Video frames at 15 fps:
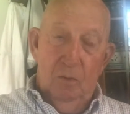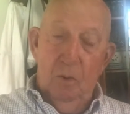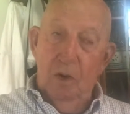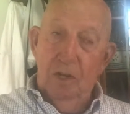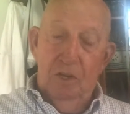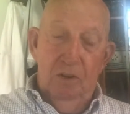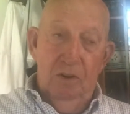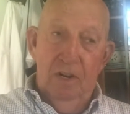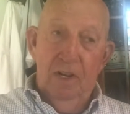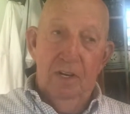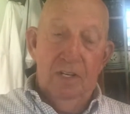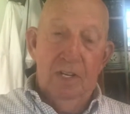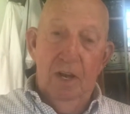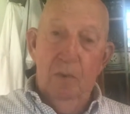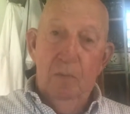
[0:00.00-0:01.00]
Well, you
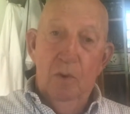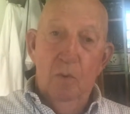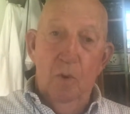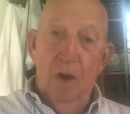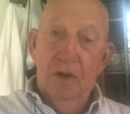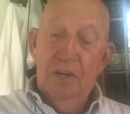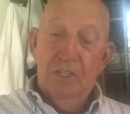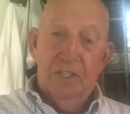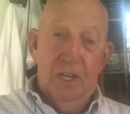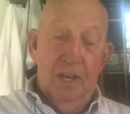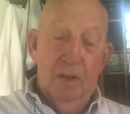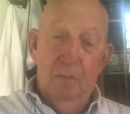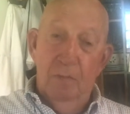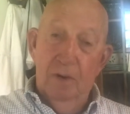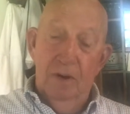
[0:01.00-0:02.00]
didn't tell me what to
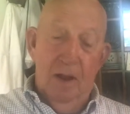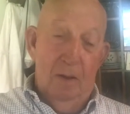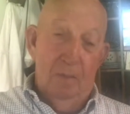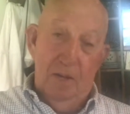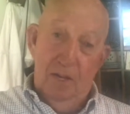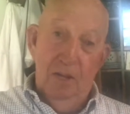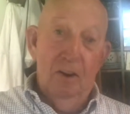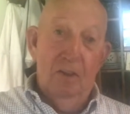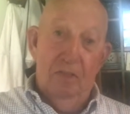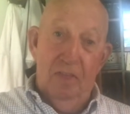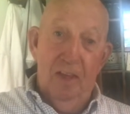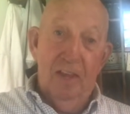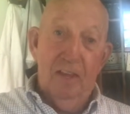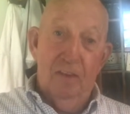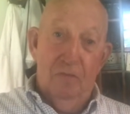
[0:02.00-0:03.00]
say, but I mean,
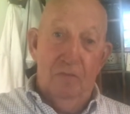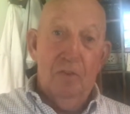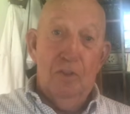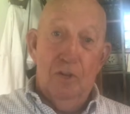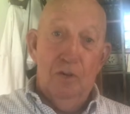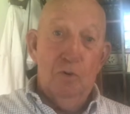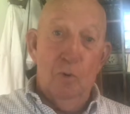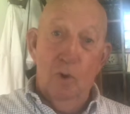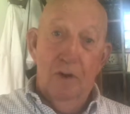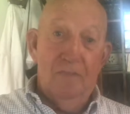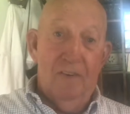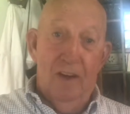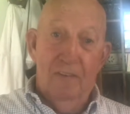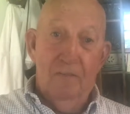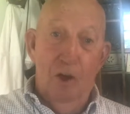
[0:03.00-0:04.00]
thank you for the
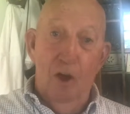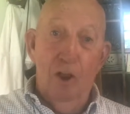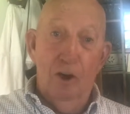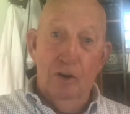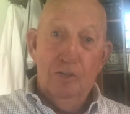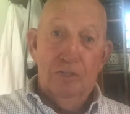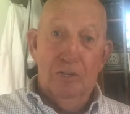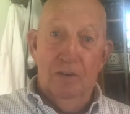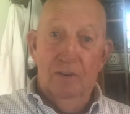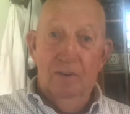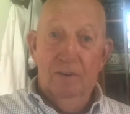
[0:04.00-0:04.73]
$25.